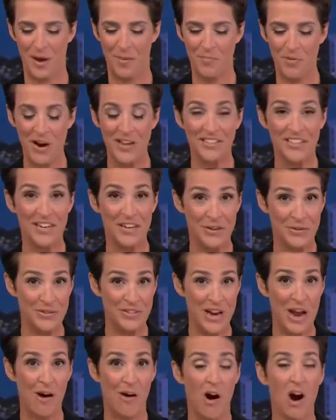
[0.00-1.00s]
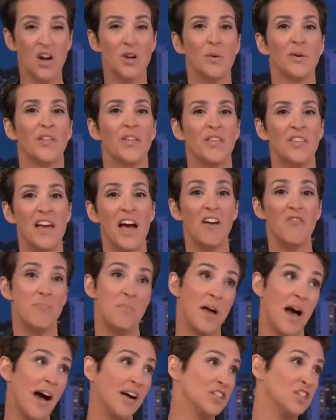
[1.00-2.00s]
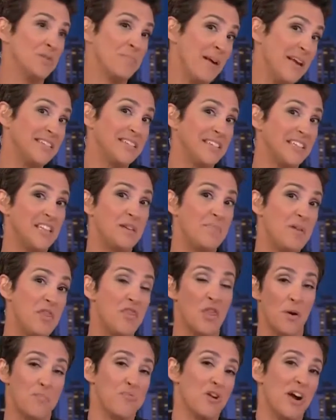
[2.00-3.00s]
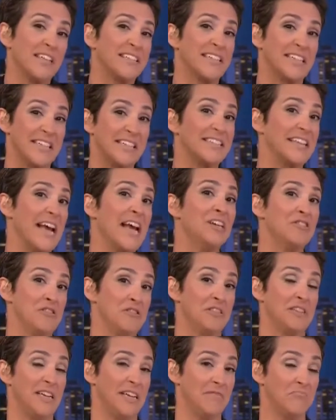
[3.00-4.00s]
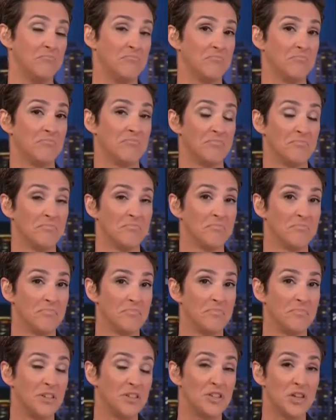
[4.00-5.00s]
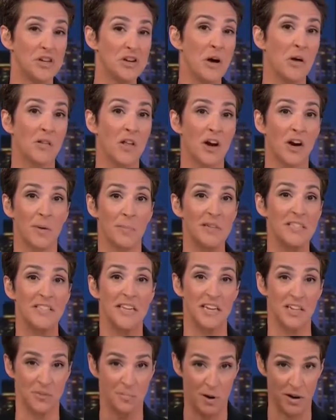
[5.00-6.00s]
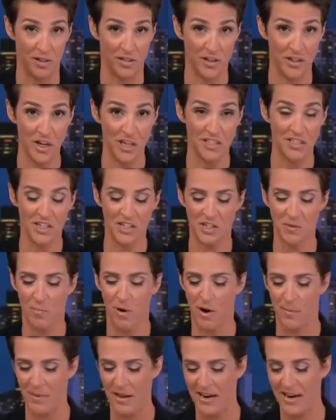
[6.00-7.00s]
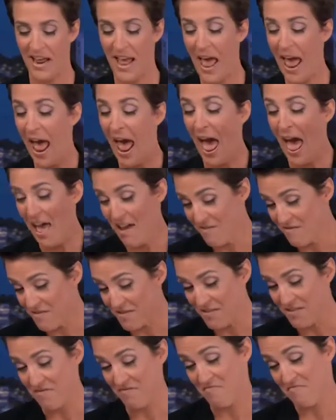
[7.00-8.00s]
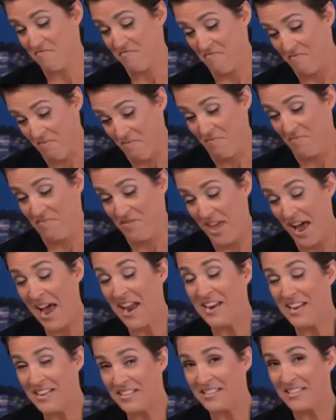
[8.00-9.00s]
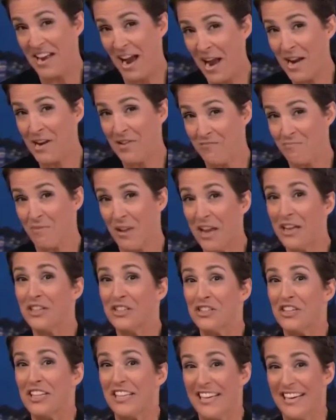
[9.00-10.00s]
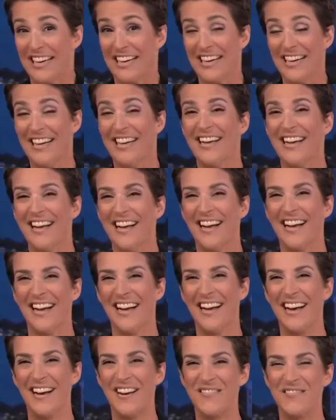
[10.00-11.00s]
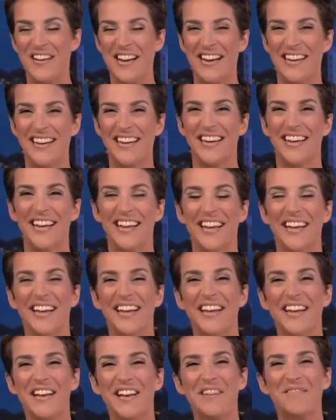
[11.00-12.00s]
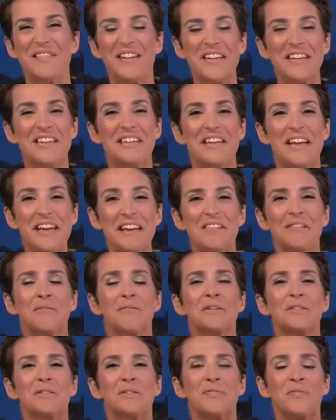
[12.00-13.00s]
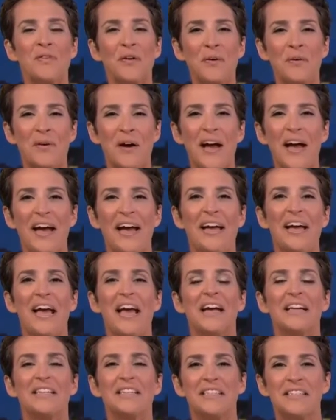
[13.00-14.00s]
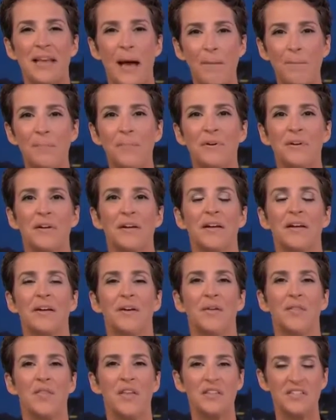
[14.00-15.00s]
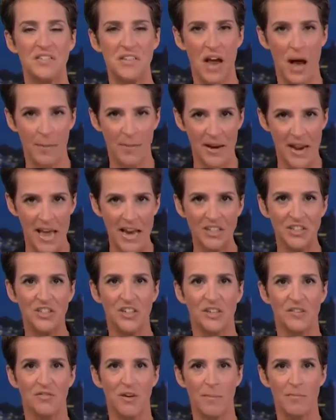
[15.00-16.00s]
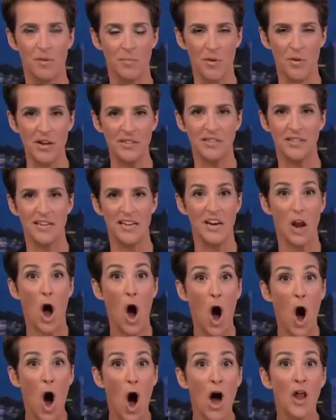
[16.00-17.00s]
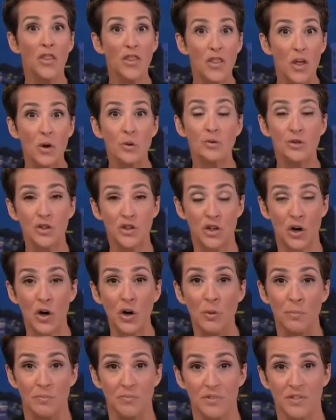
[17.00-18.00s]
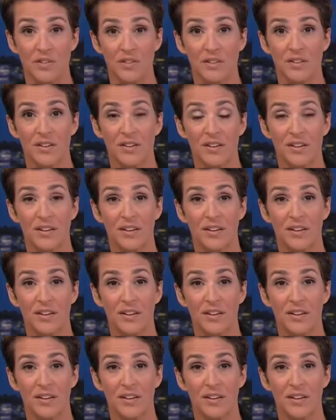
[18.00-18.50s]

a president who's now arguing that the FBI should basically be the president's agency and should no longer be seen as part of the Justice Department, that is kind of blood chilling. I mean, did Christopher Wray accept this nomination from the president on those terms?